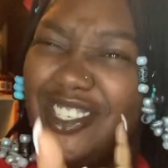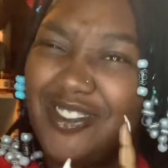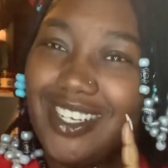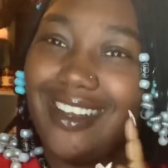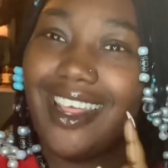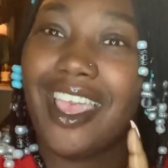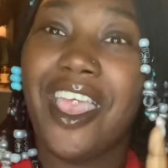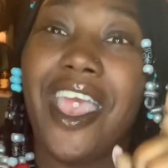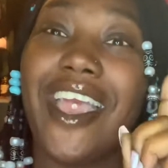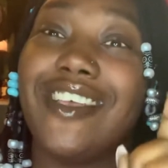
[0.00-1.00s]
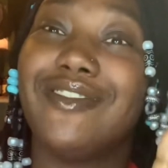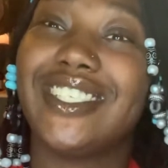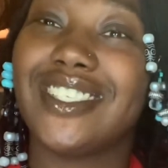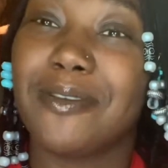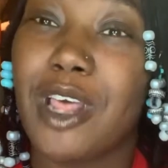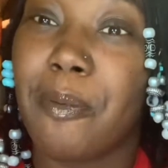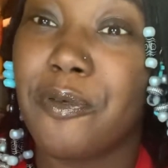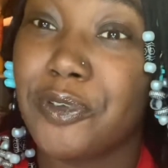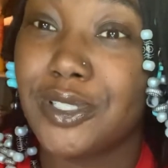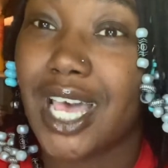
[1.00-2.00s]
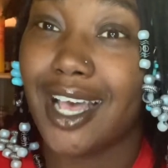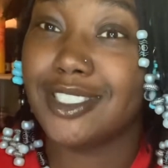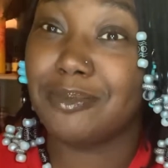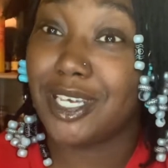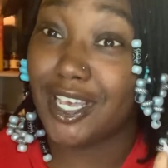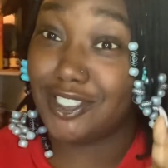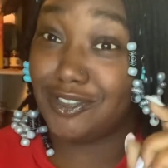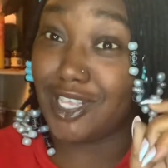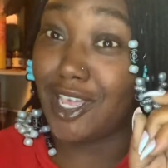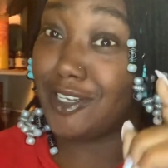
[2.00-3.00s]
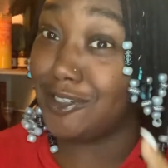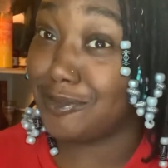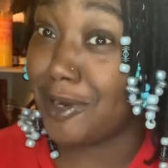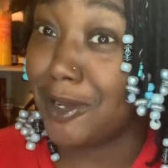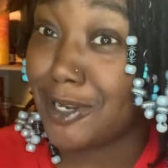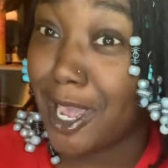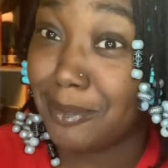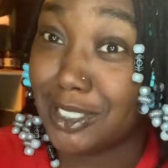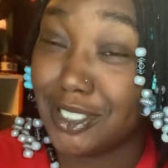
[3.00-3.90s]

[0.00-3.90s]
you did that, and you slipped up a few times because you said your real name, and then